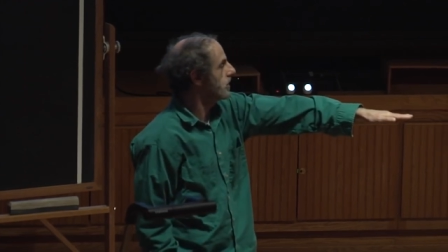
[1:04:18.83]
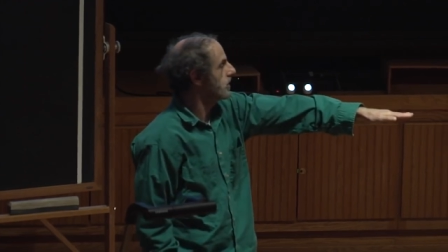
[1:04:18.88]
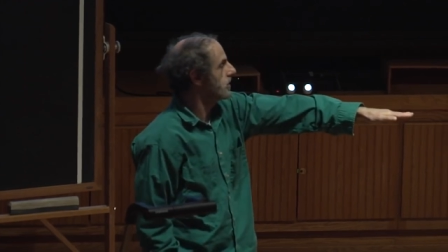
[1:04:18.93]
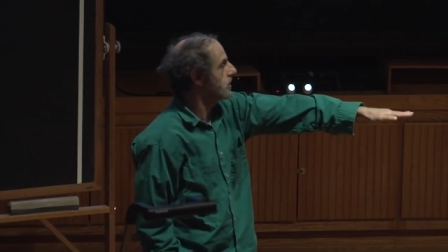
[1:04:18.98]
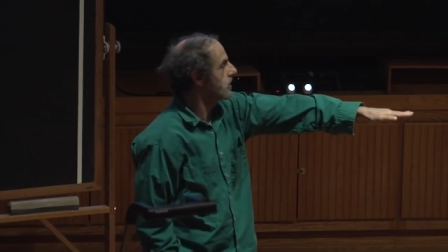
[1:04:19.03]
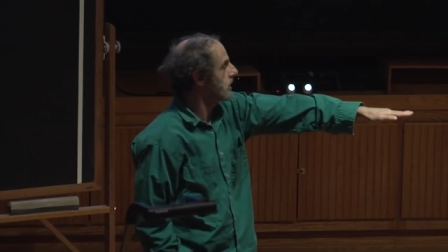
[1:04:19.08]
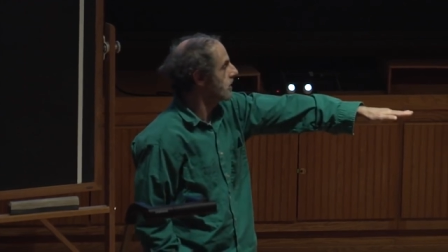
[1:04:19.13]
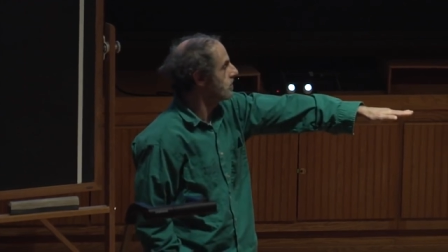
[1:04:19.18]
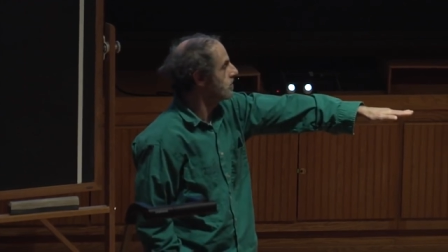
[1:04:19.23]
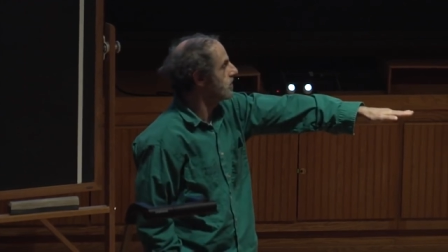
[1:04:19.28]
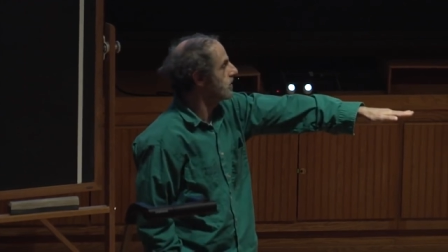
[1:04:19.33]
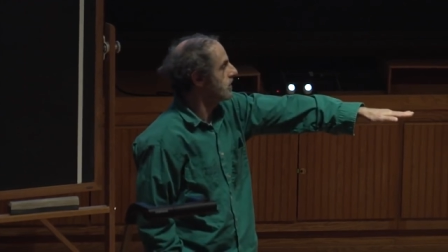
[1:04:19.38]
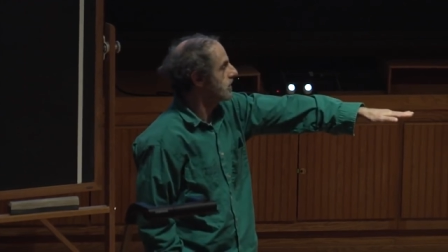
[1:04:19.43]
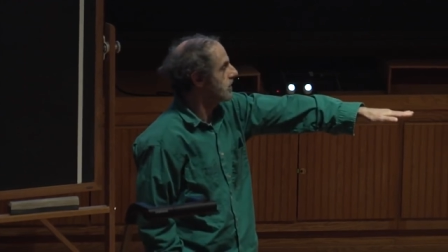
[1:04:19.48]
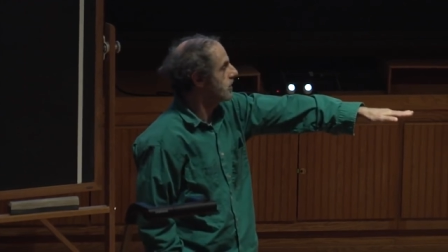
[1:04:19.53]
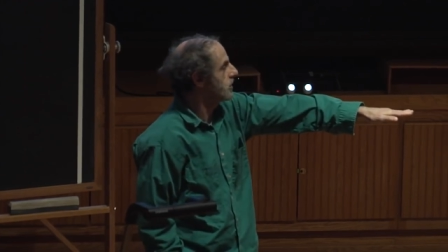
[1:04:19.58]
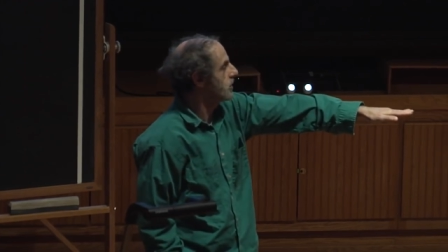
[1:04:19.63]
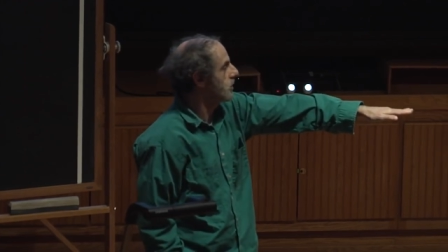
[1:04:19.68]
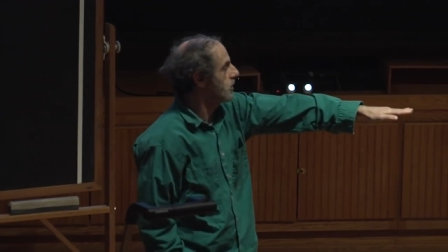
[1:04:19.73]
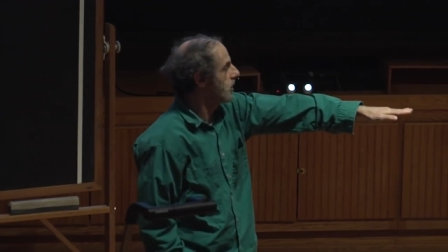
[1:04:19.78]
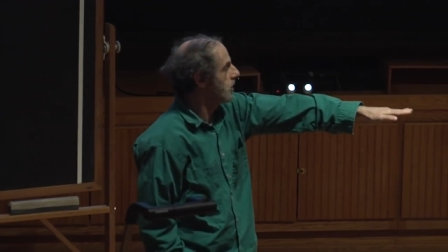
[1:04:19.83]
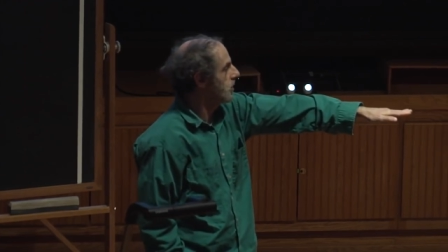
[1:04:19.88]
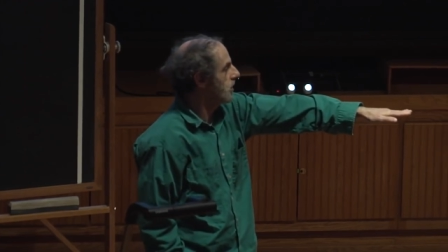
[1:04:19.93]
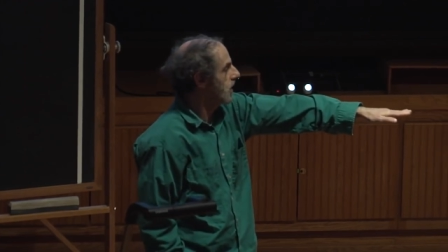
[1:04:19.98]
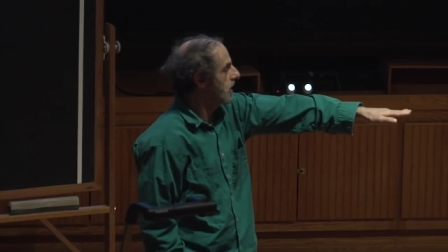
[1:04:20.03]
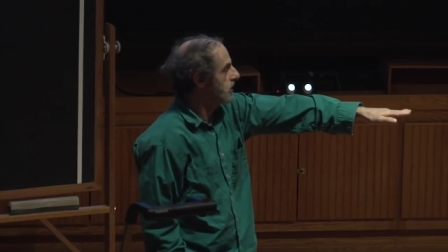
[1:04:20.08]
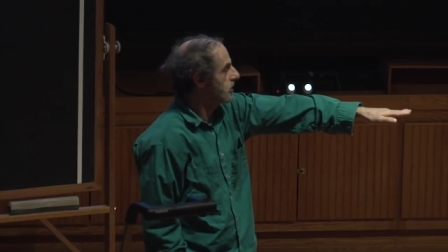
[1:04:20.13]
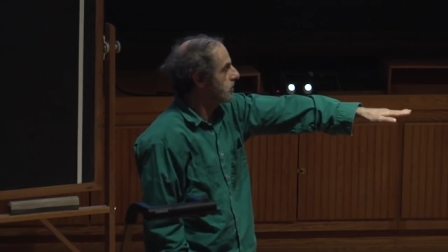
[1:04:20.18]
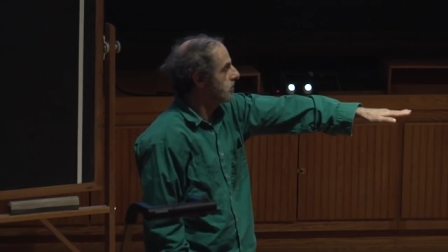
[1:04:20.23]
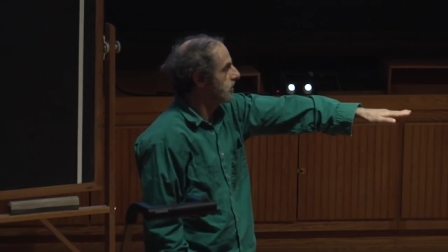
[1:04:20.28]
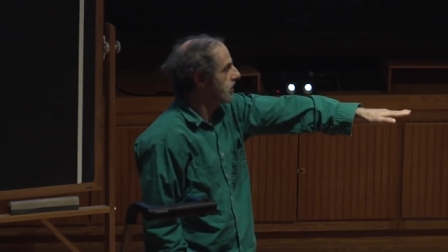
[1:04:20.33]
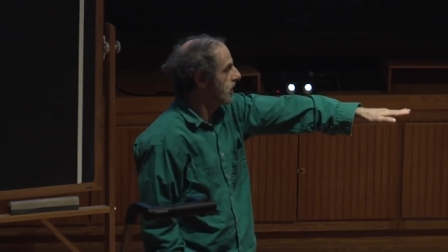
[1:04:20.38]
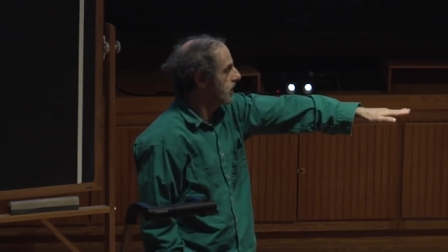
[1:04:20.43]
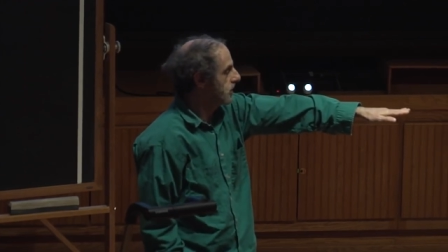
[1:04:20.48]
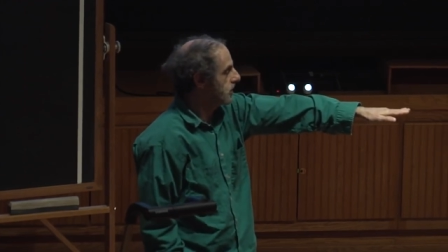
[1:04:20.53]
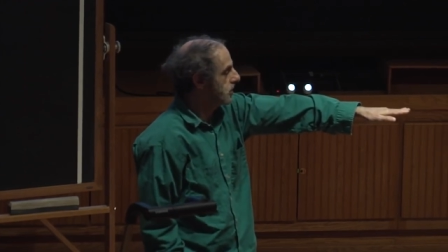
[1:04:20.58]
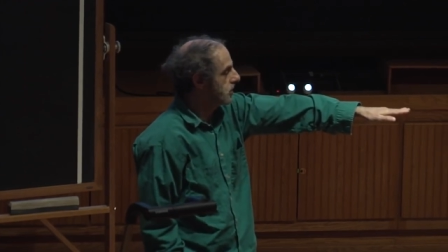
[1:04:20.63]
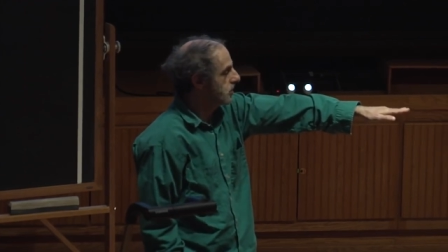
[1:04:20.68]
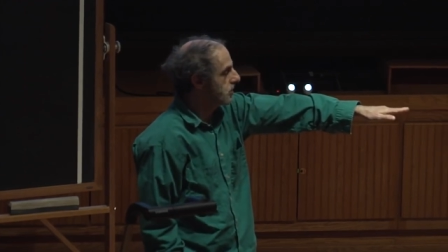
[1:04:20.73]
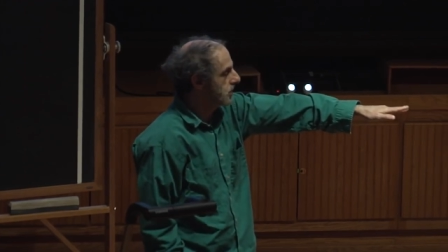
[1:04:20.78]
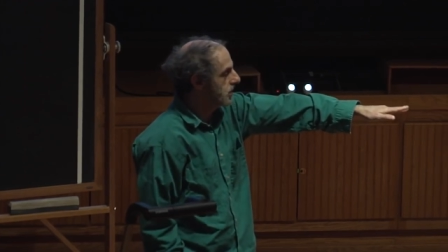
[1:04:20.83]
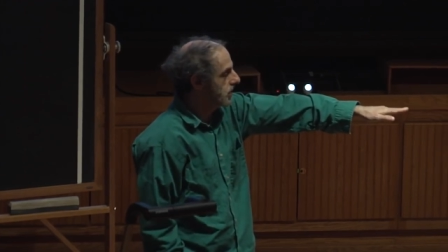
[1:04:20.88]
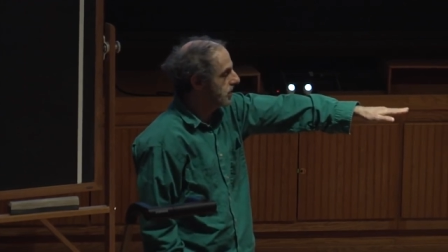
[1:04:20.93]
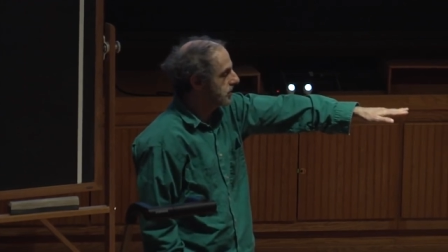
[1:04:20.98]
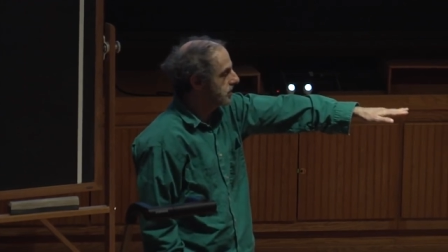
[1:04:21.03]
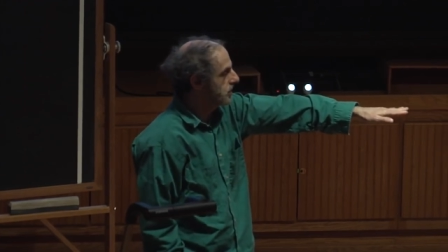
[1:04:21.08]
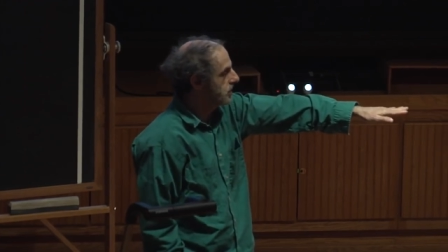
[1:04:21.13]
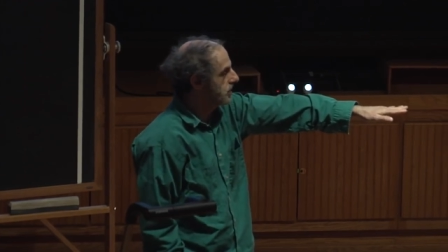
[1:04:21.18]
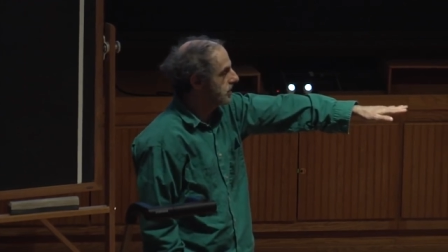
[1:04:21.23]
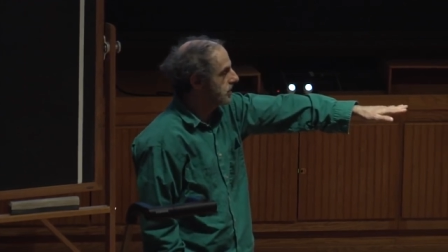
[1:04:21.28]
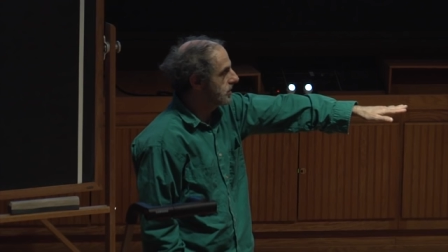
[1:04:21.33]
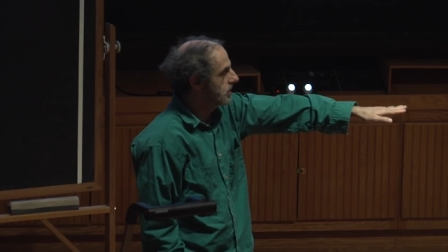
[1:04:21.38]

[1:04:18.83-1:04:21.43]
to some oh, yeah. Yeah,